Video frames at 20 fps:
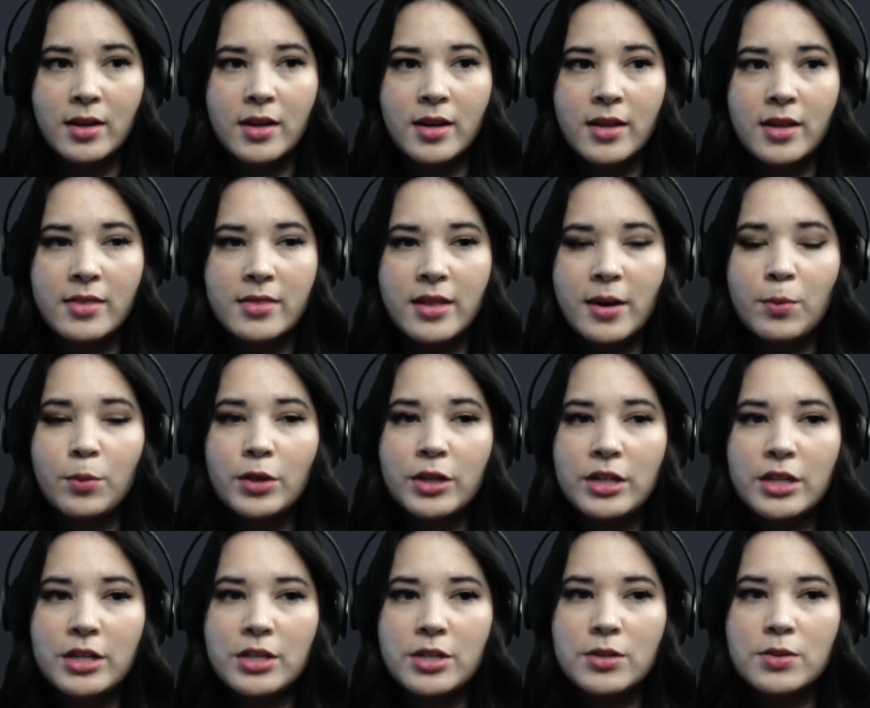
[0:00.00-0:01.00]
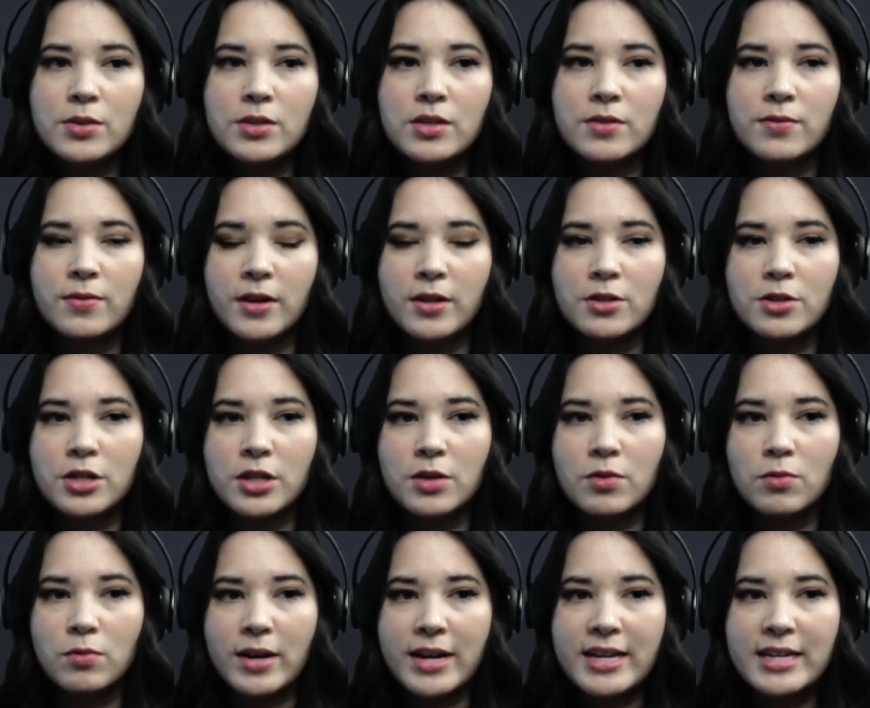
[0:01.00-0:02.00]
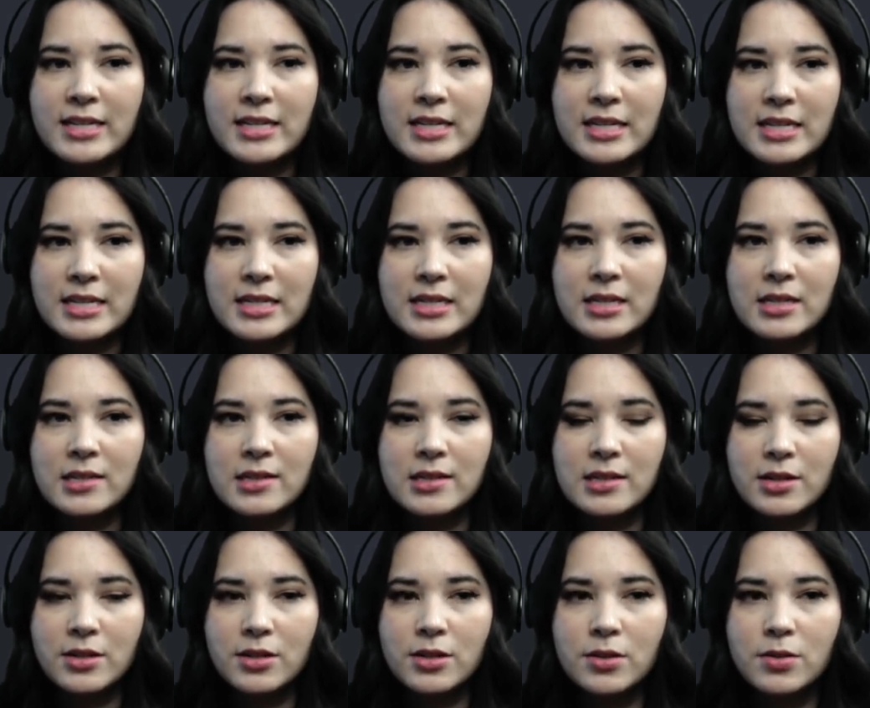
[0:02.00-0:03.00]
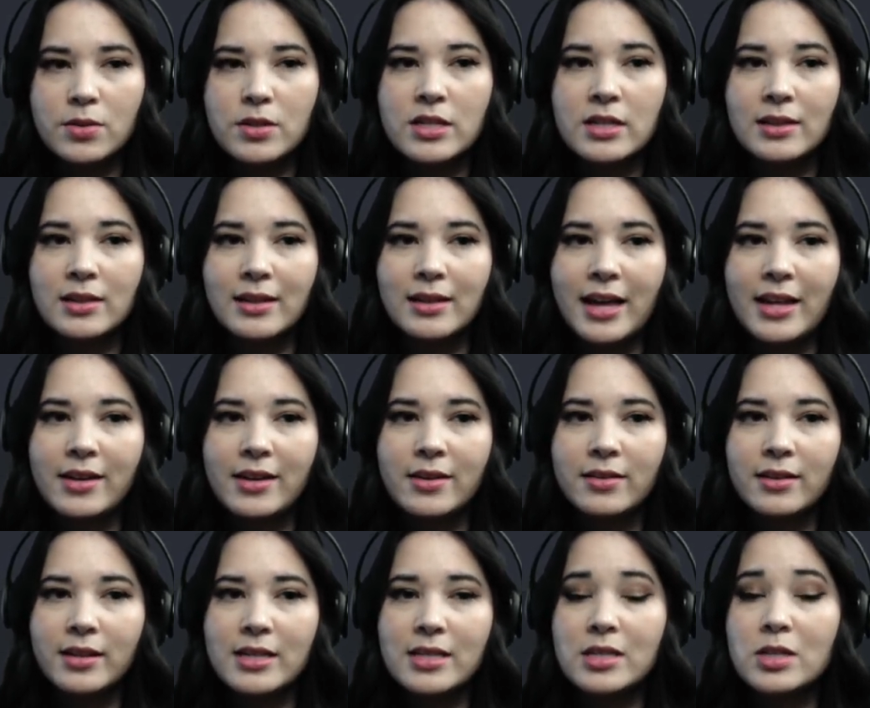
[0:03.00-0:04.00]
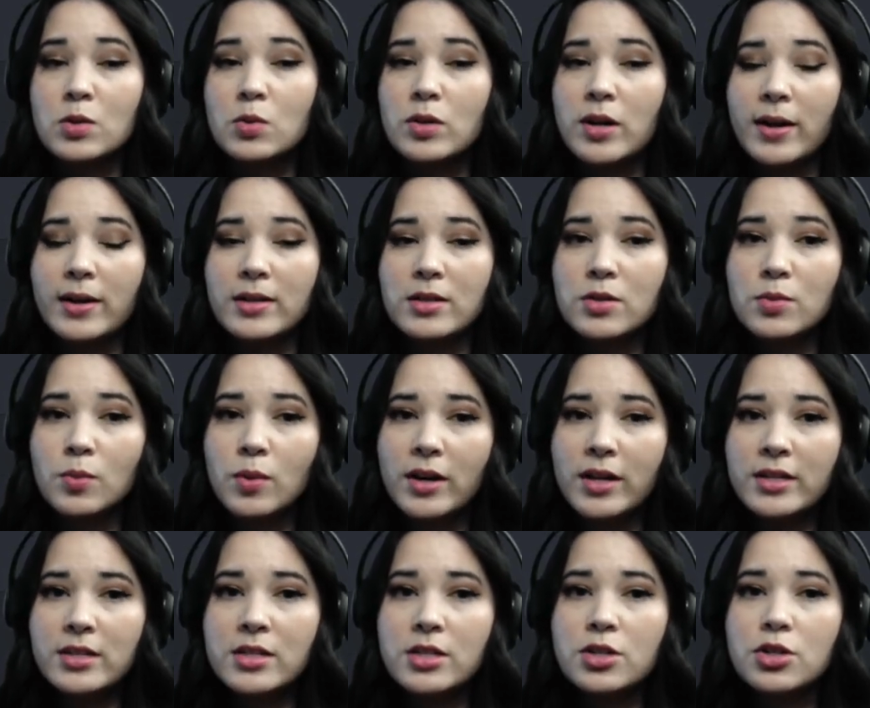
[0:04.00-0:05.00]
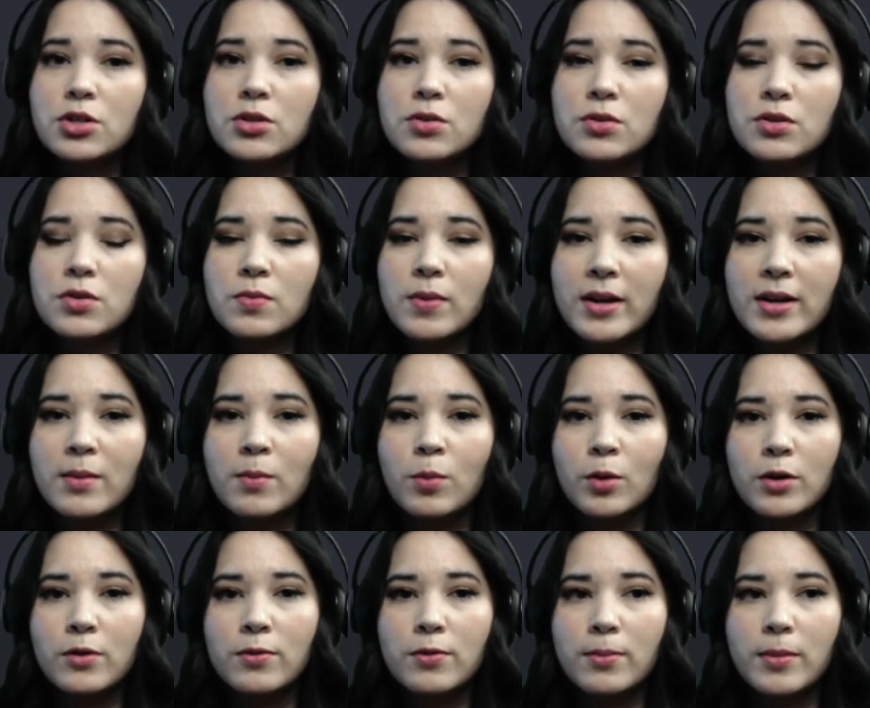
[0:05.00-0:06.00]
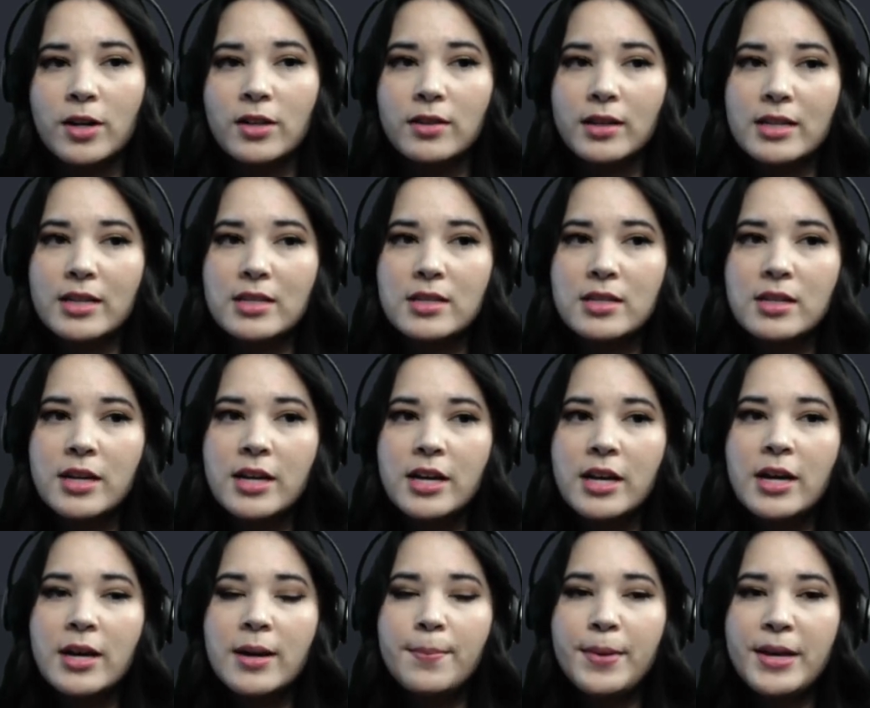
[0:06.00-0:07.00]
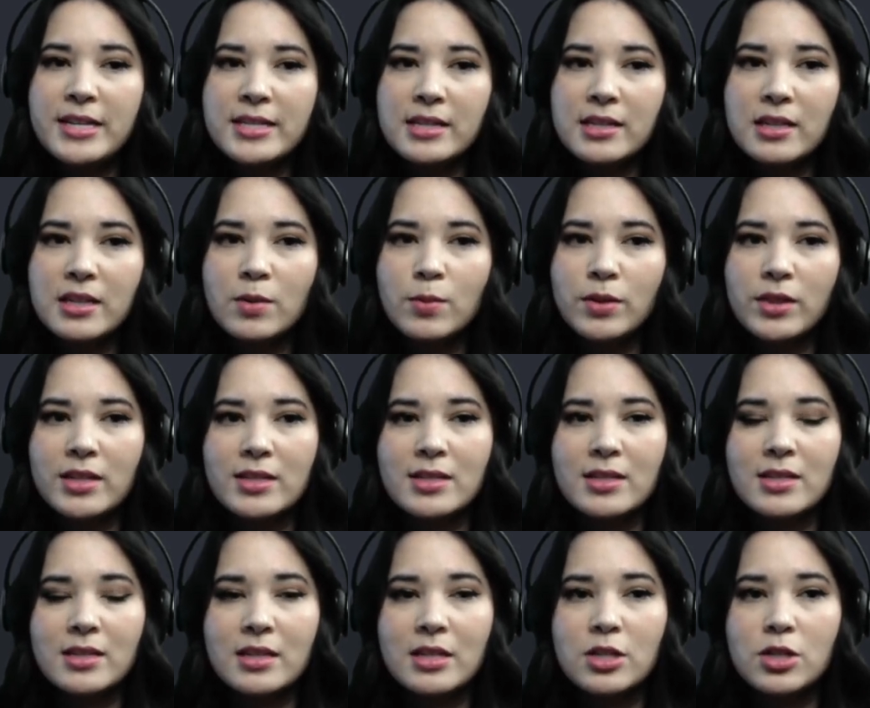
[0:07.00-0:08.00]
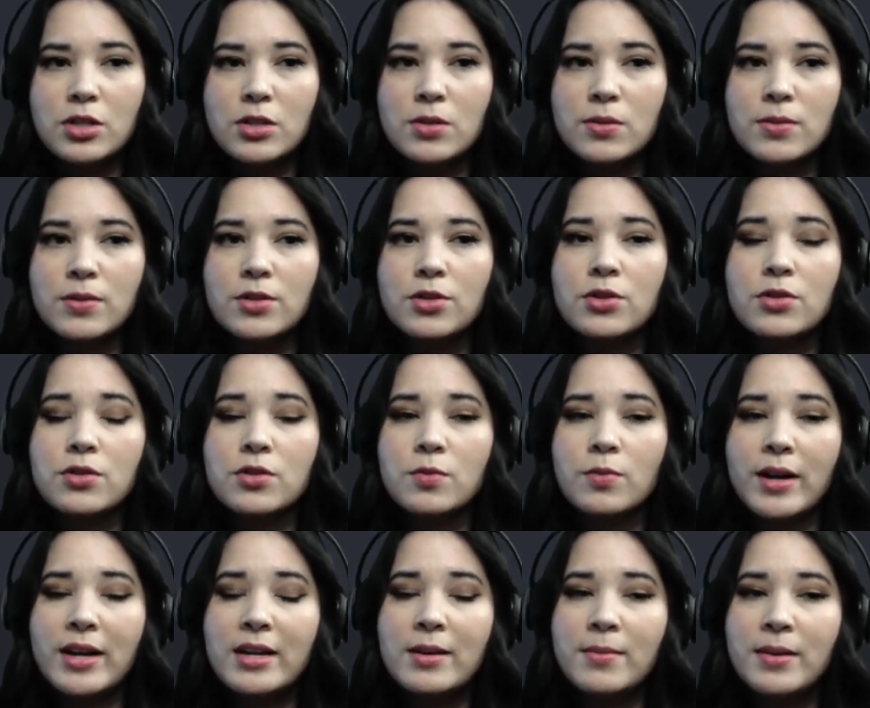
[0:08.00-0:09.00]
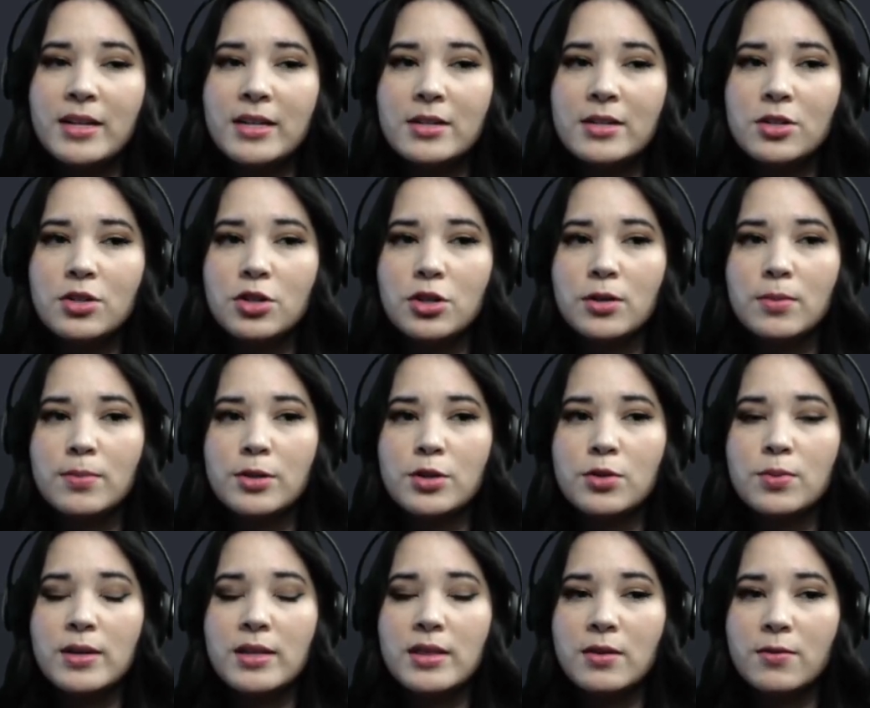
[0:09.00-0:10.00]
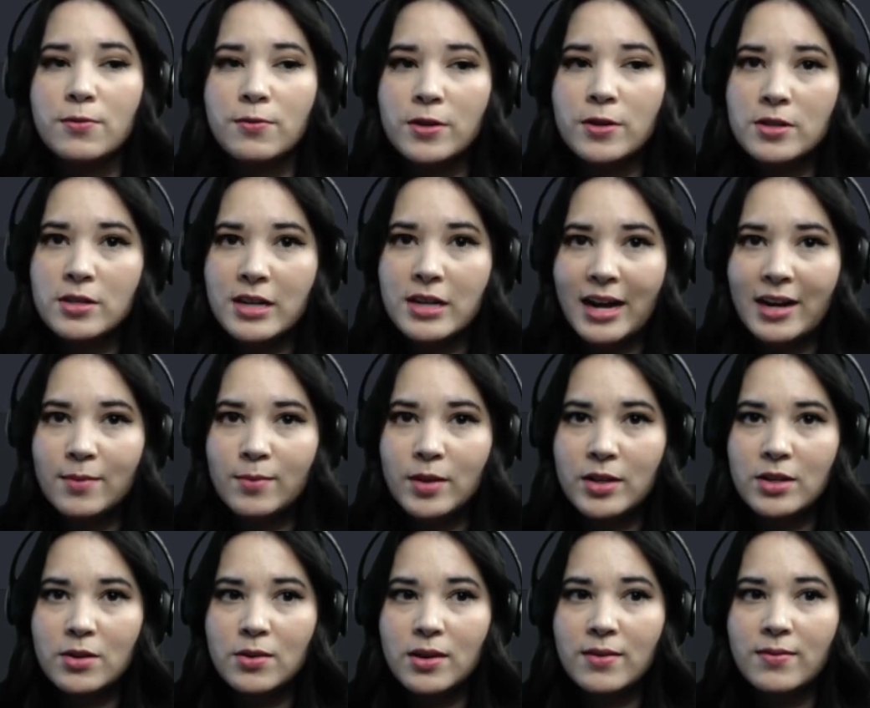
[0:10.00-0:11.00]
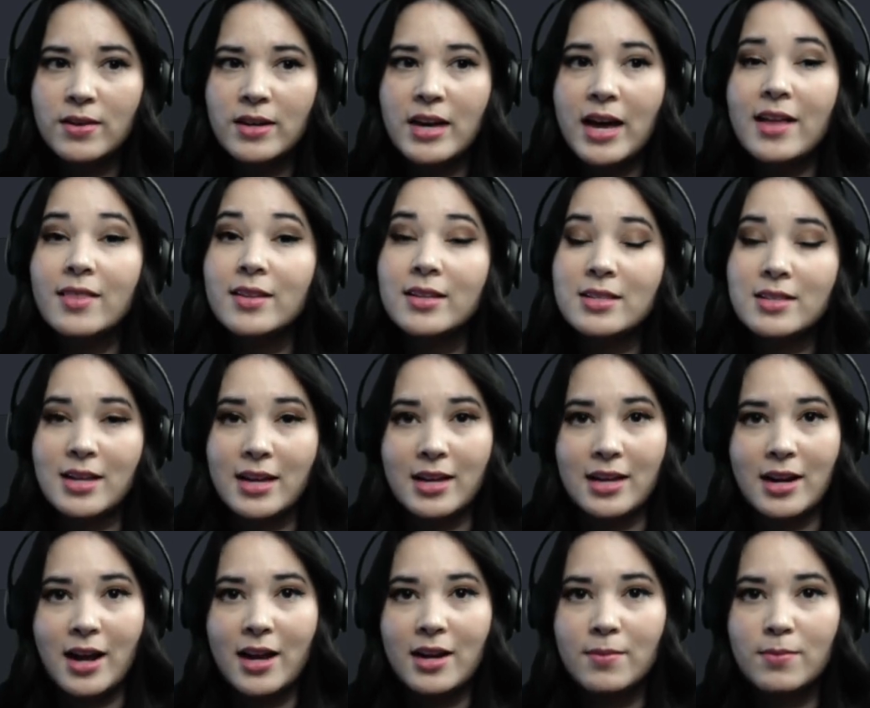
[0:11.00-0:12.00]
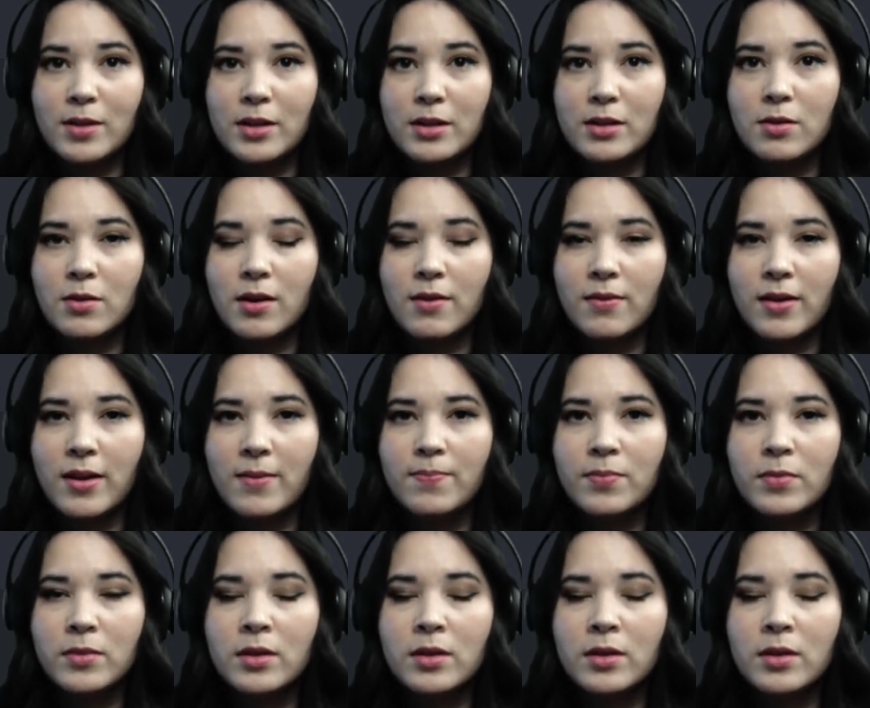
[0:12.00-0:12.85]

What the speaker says: Then we're going to use the function randint 0 to len list -1 to choose a random word from our list. Basically, what this is going to do is choose a random integer between the first item that you give it and the second item that you give it.